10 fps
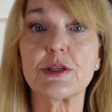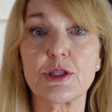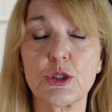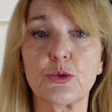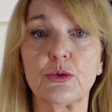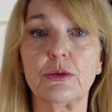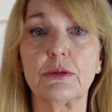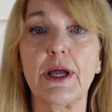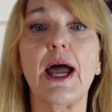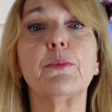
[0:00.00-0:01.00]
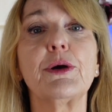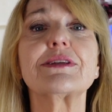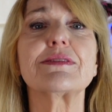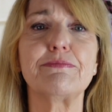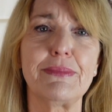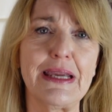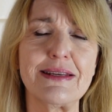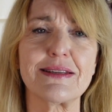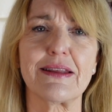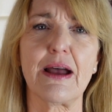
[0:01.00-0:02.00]
this tool and what does it mean
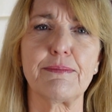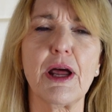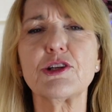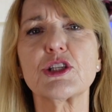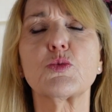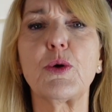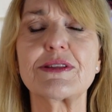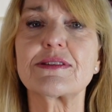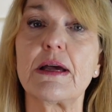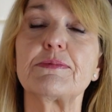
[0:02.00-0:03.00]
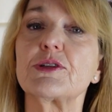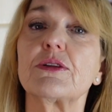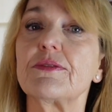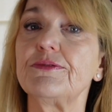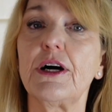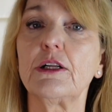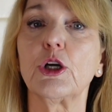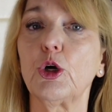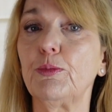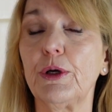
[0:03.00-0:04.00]
to them? Not just what steps do they
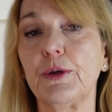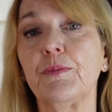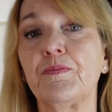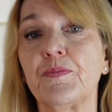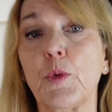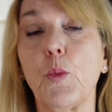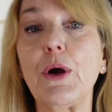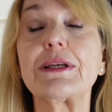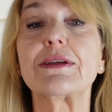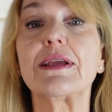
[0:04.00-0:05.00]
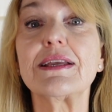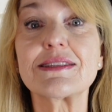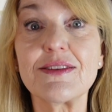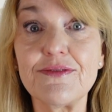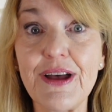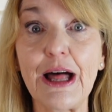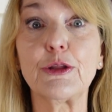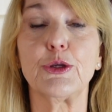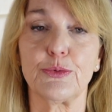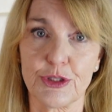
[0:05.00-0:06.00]
follow, but what is the value